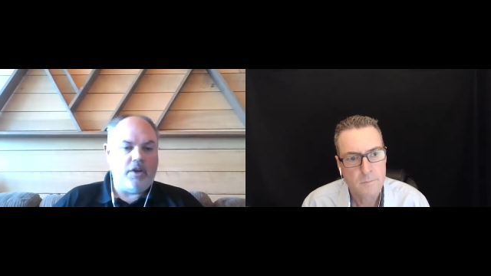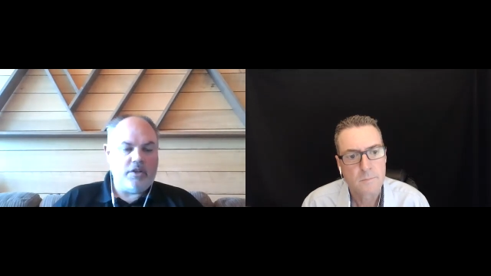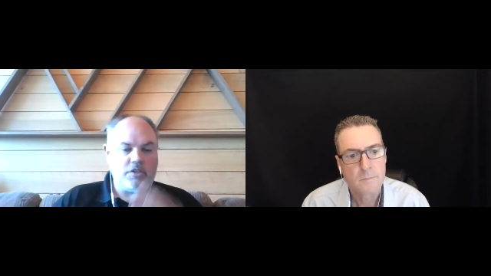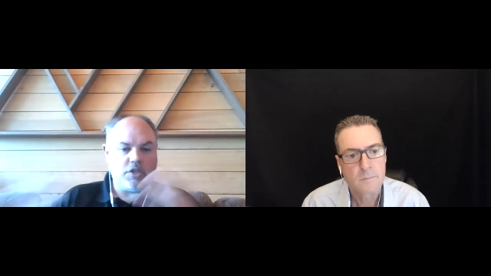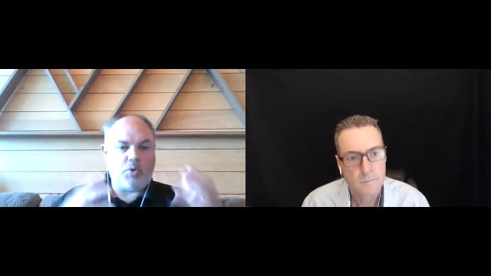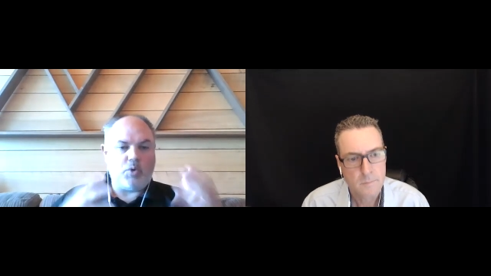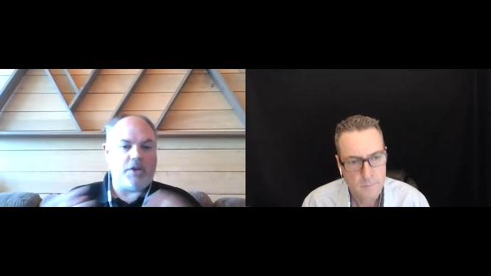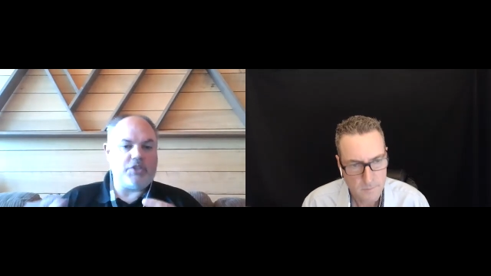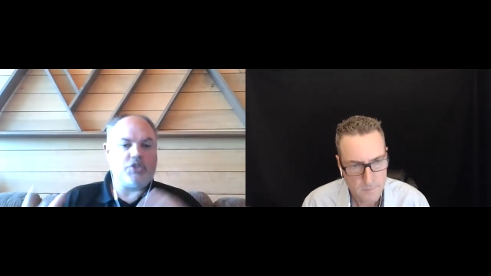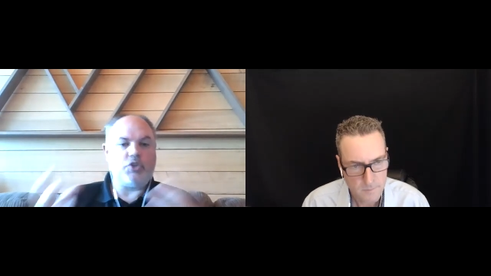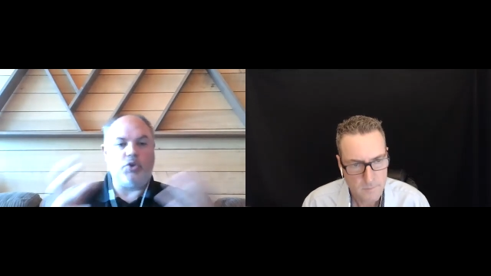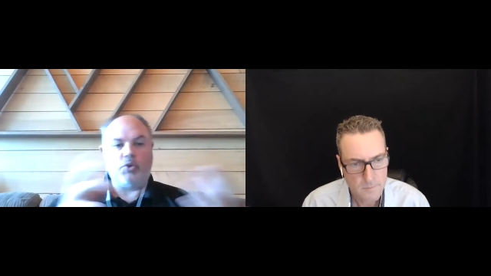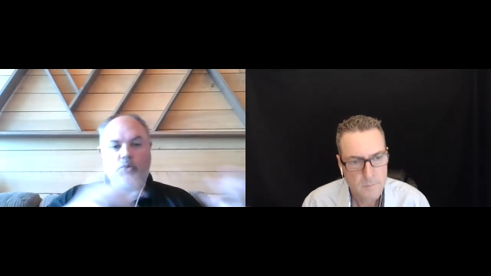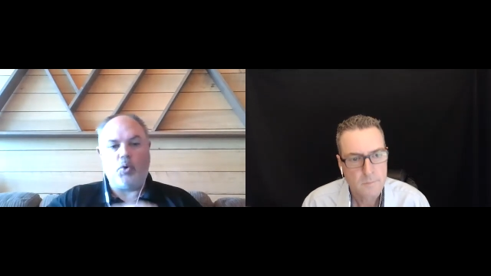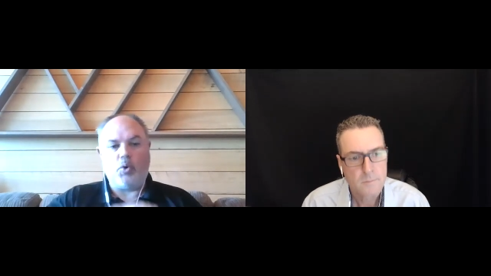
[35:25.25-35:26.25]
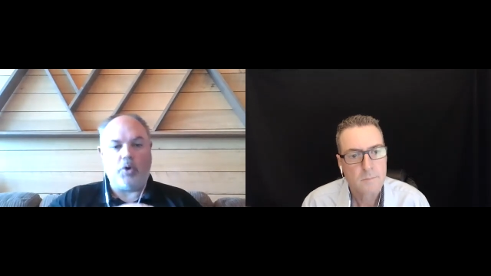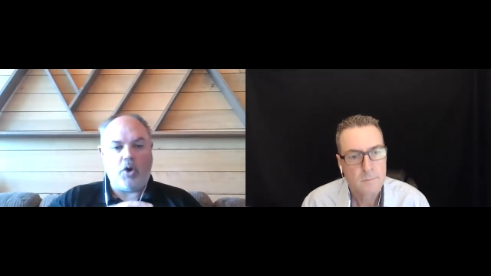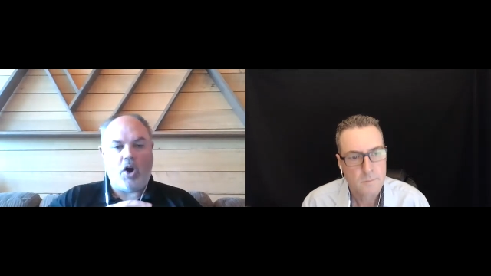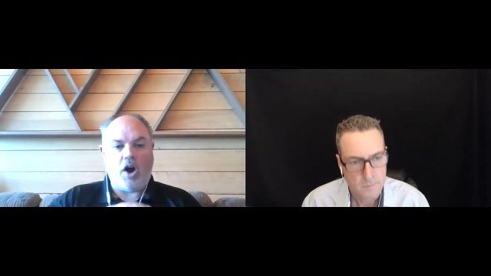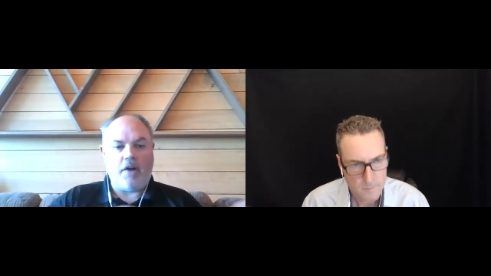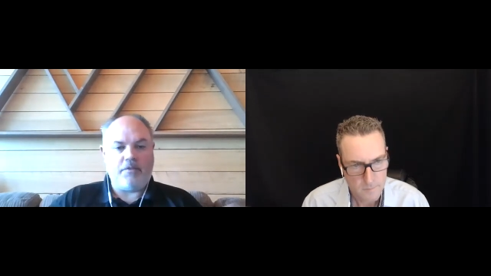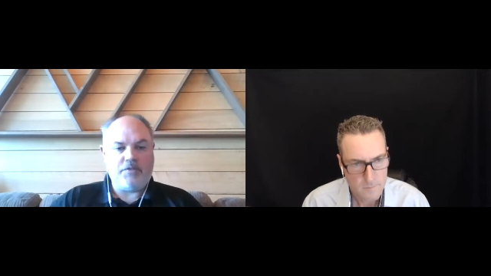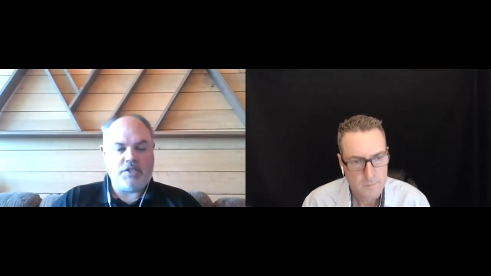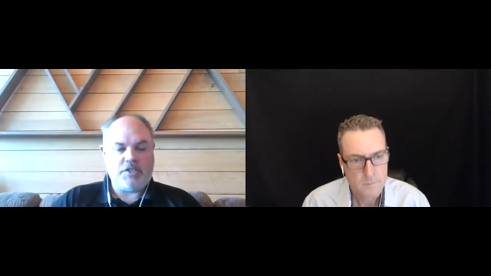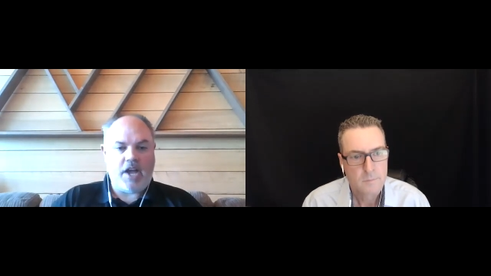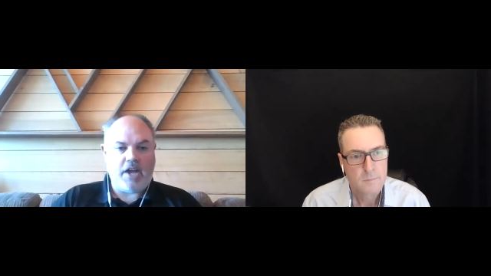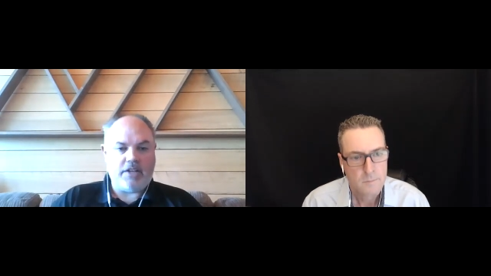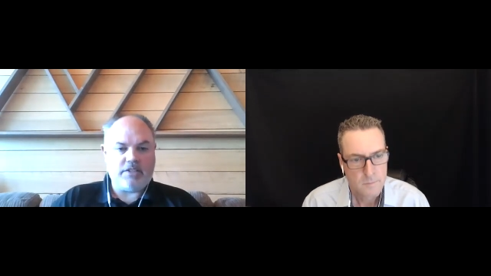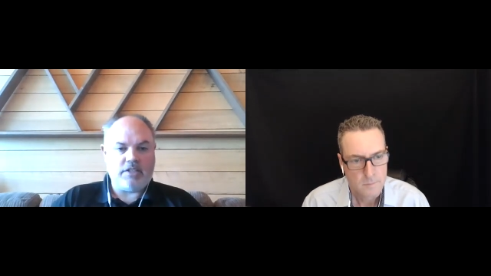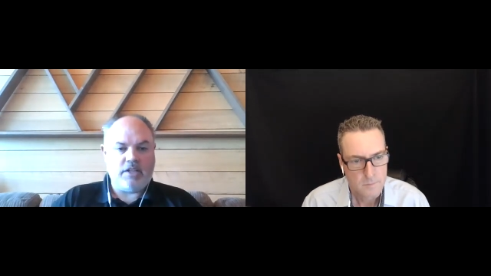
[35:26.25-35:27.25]
Speaker 1: sequestered or
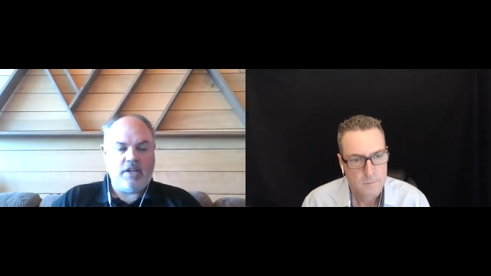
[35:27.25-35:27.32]
offset.